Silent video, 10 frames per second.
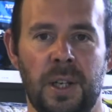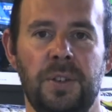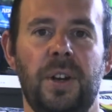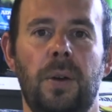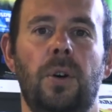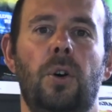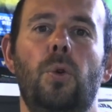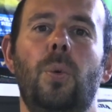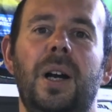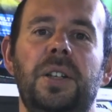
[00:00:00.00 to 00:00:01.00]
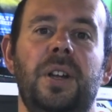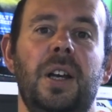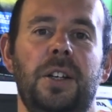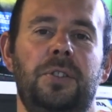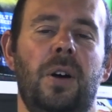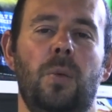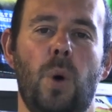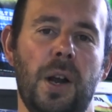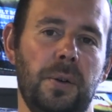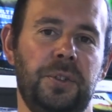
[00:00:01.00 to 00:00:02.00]
So always try
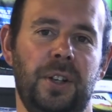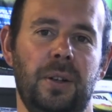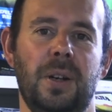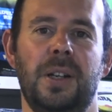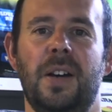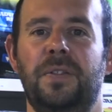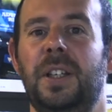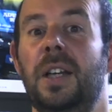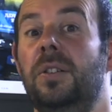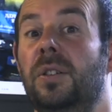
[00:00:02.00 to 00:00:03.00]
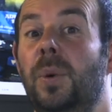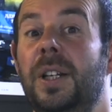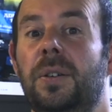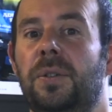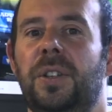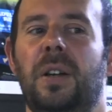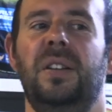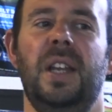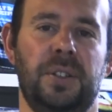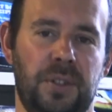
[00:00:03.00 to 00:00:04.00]
one or two, enough to get you a week or so.
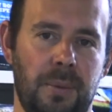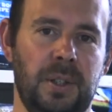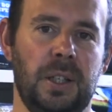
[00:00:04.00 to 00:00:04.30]
Next time you